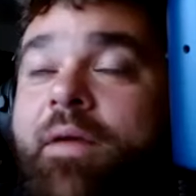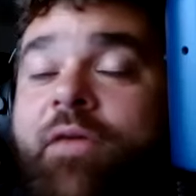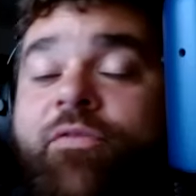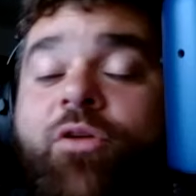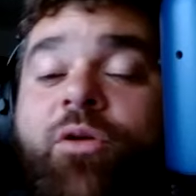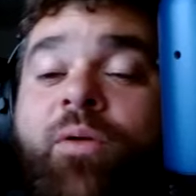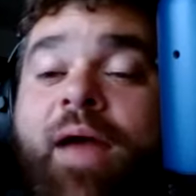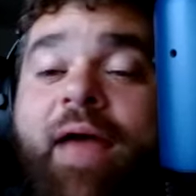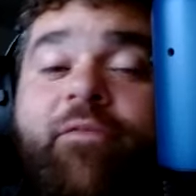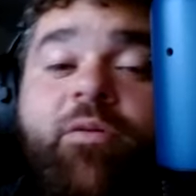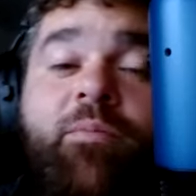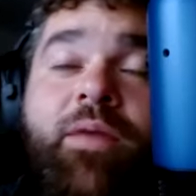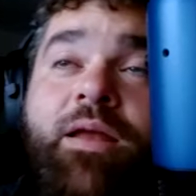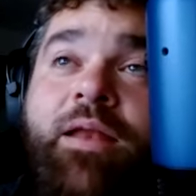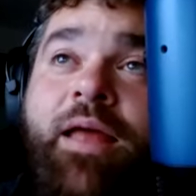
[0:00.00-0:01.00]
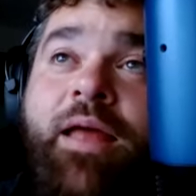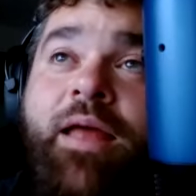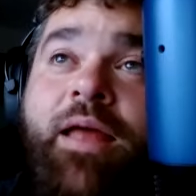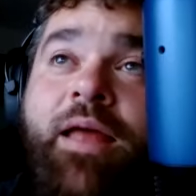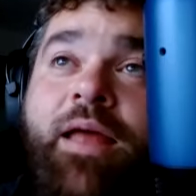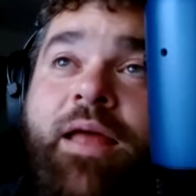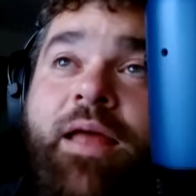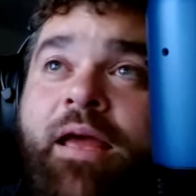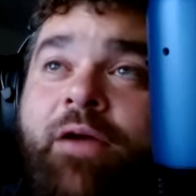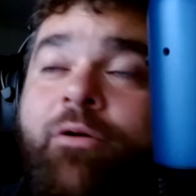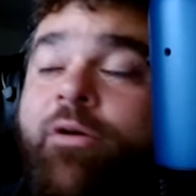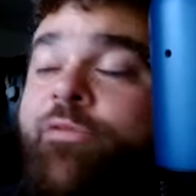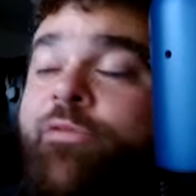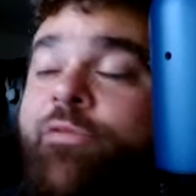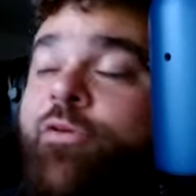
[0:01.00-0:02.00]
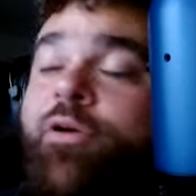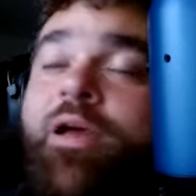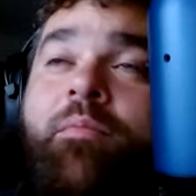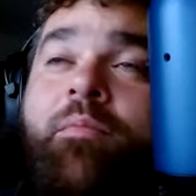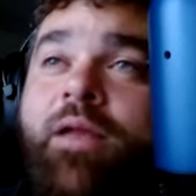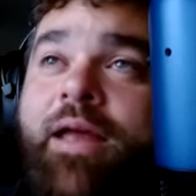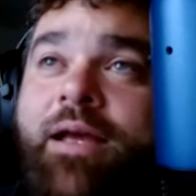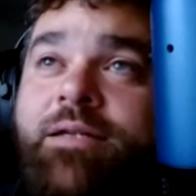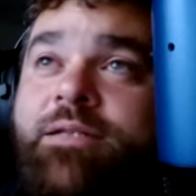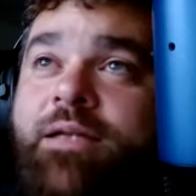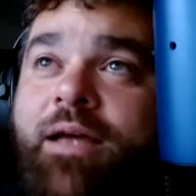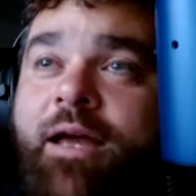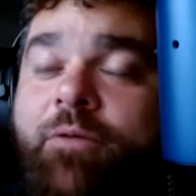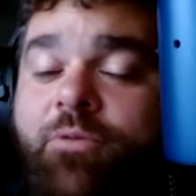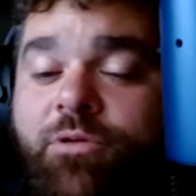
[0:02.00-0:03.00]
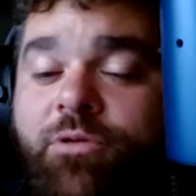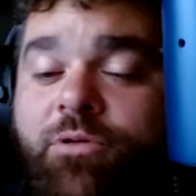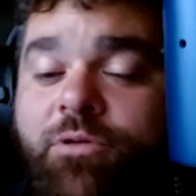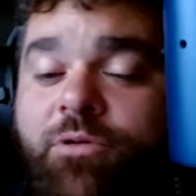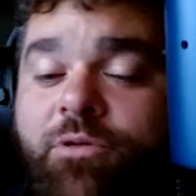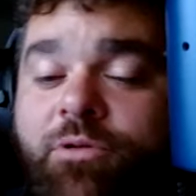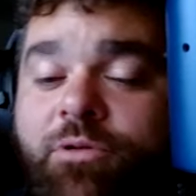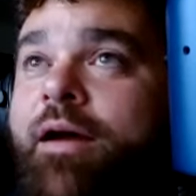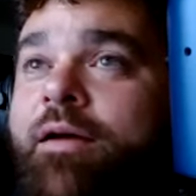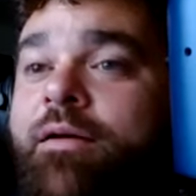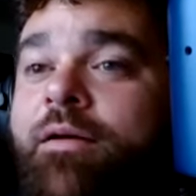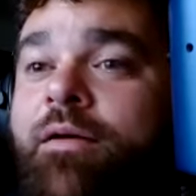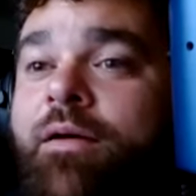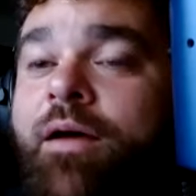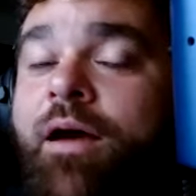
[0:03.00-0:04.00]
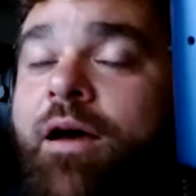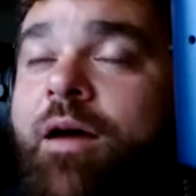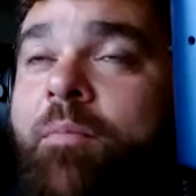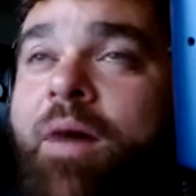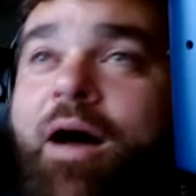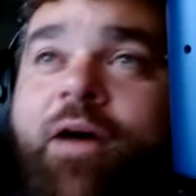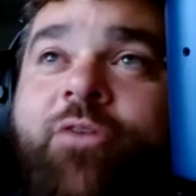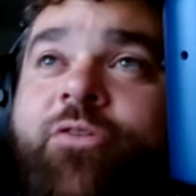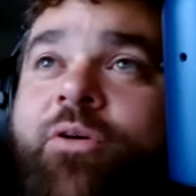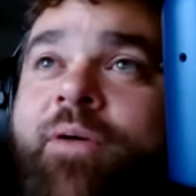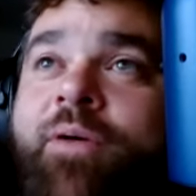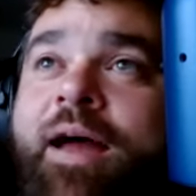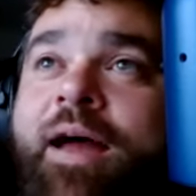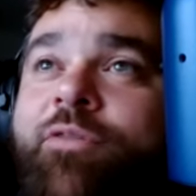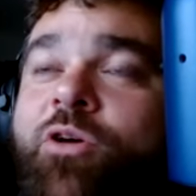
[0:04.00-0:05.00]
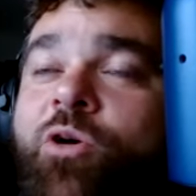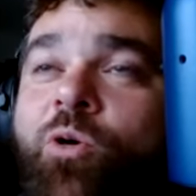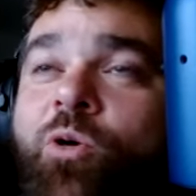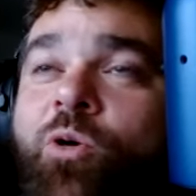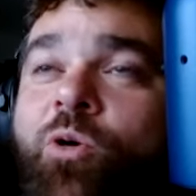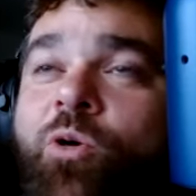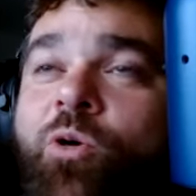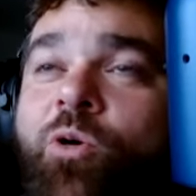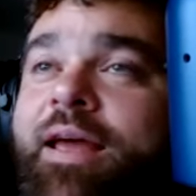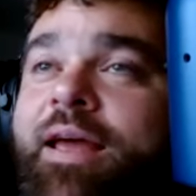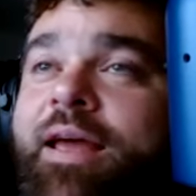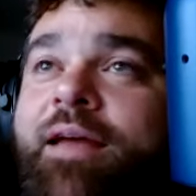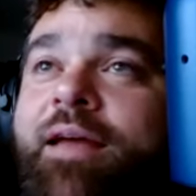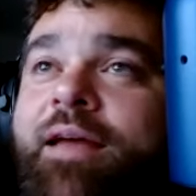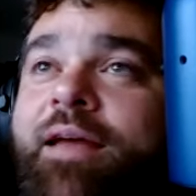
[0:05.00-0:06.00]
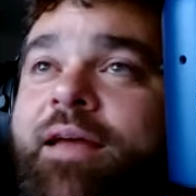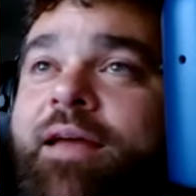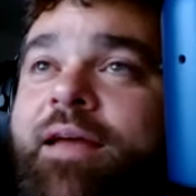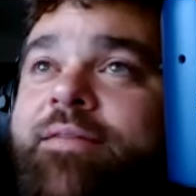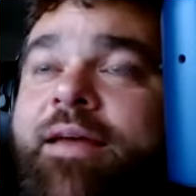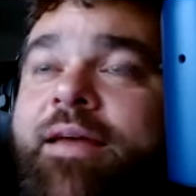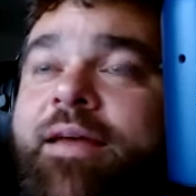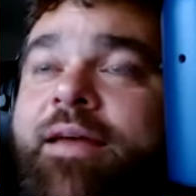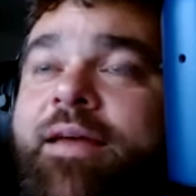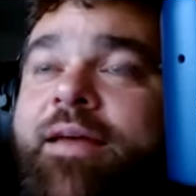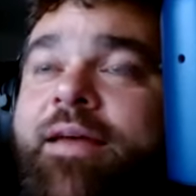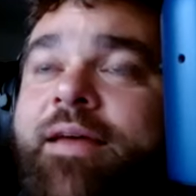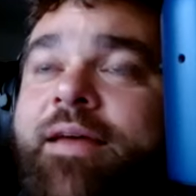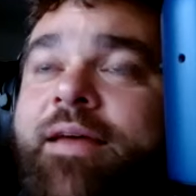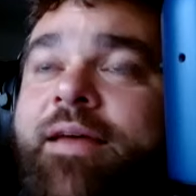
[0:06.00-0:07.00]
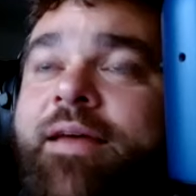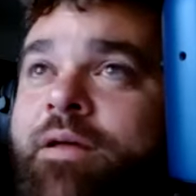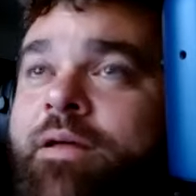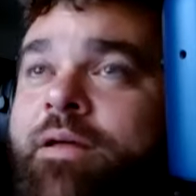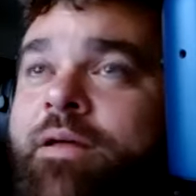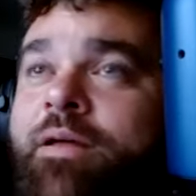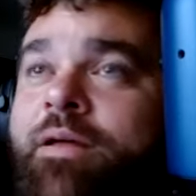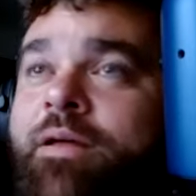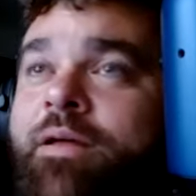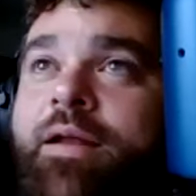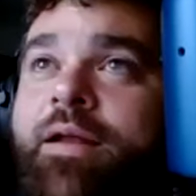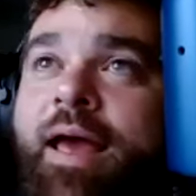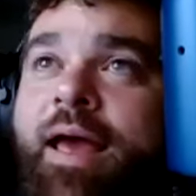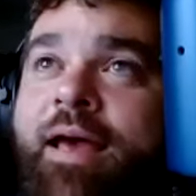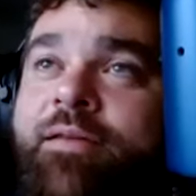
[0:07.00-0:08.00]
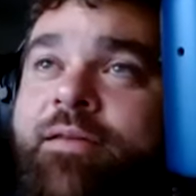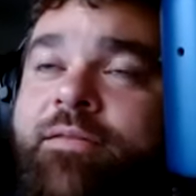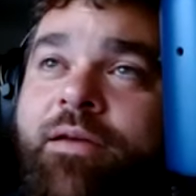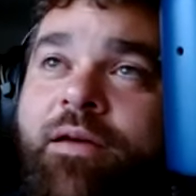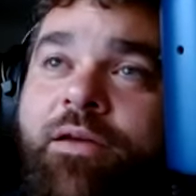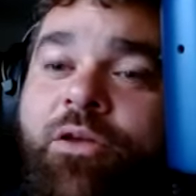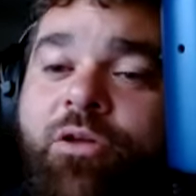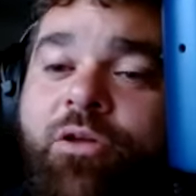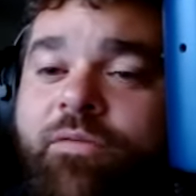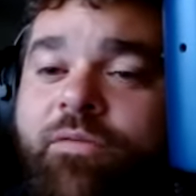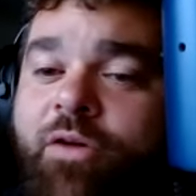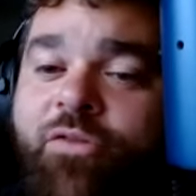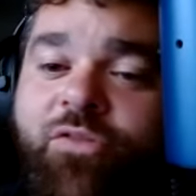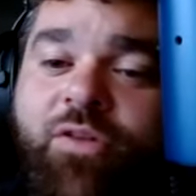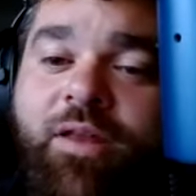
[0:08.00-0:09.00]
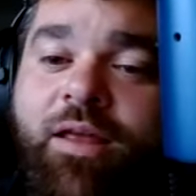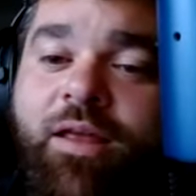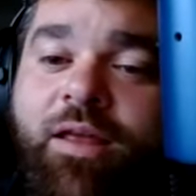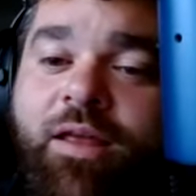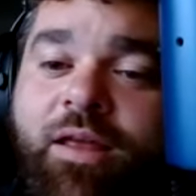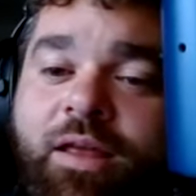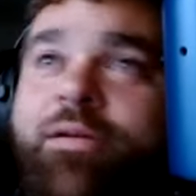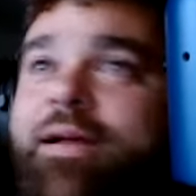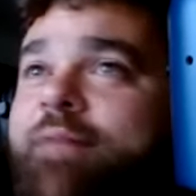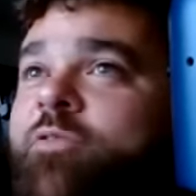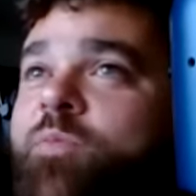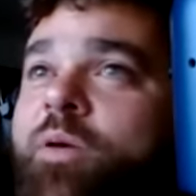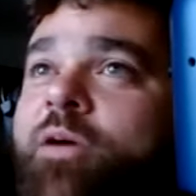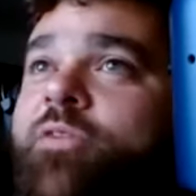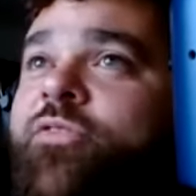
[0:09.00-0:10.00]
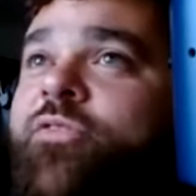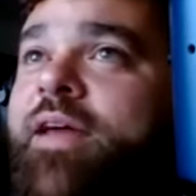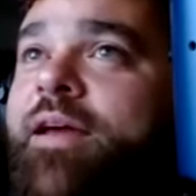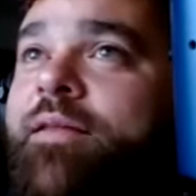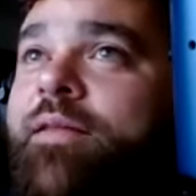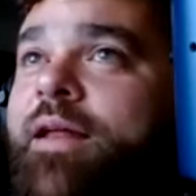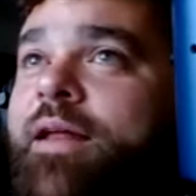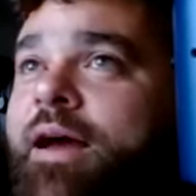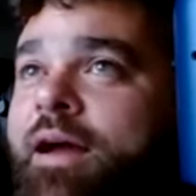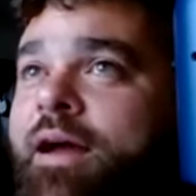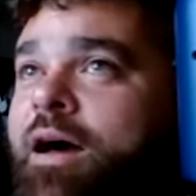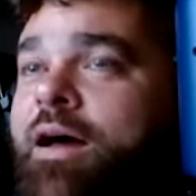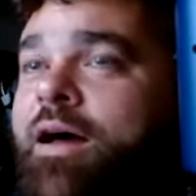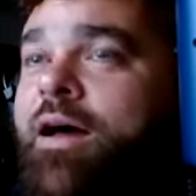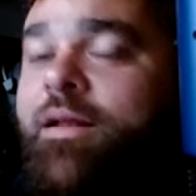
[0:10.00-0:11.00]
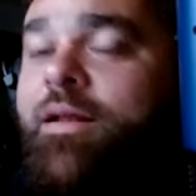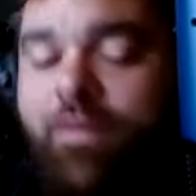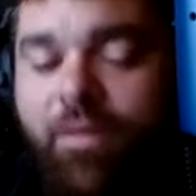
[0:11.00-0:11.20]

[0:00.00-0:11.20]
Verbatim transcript: If you haven't been to XDA, or if you're coming to XDA, we'll see you there. I also have a cool new tent set up, the podcast University Hard Times Parts tent that I got.